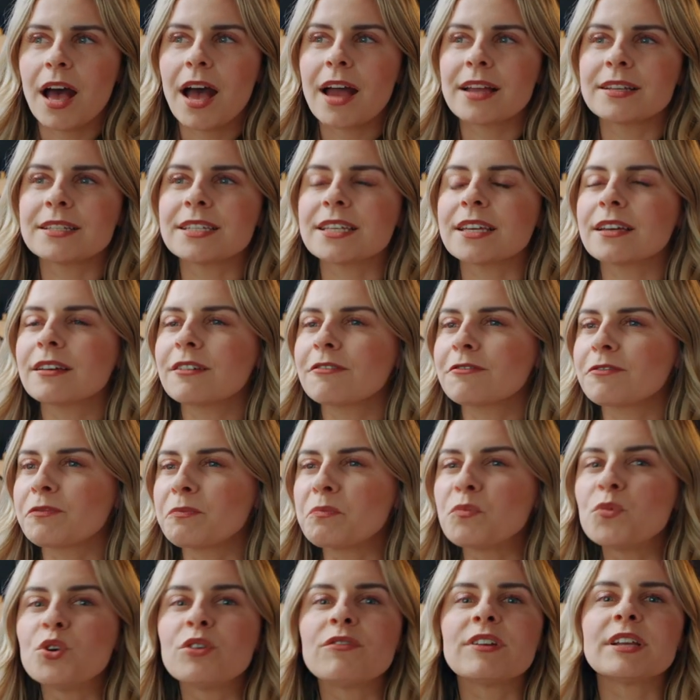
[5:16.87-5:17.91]
idea of
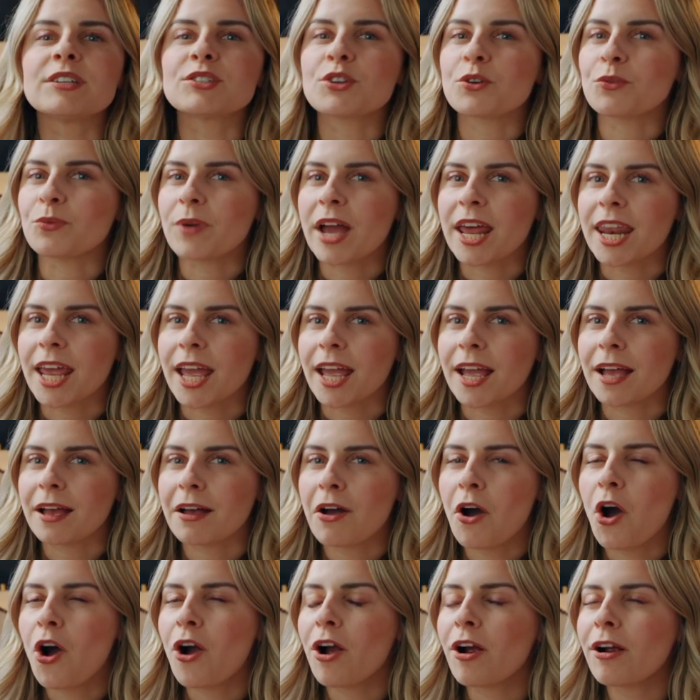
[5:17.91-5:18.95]
moving to Redding,
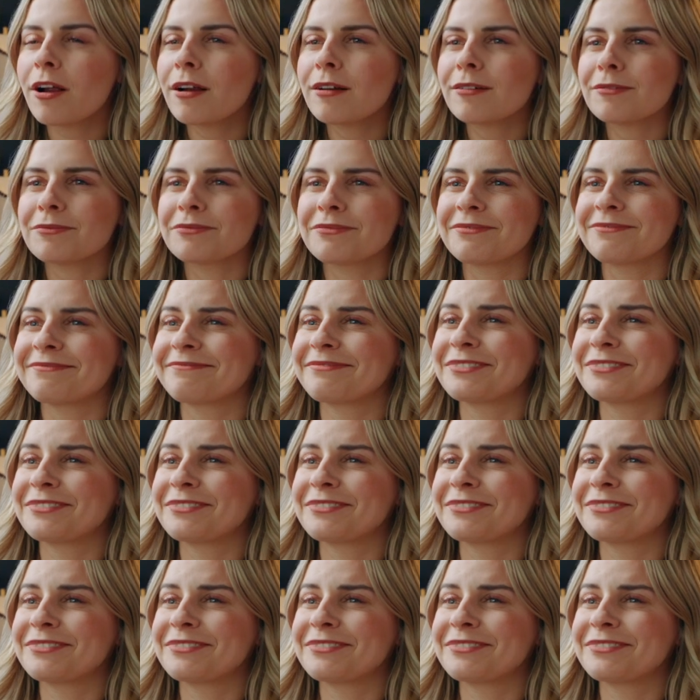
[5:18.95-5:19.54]
our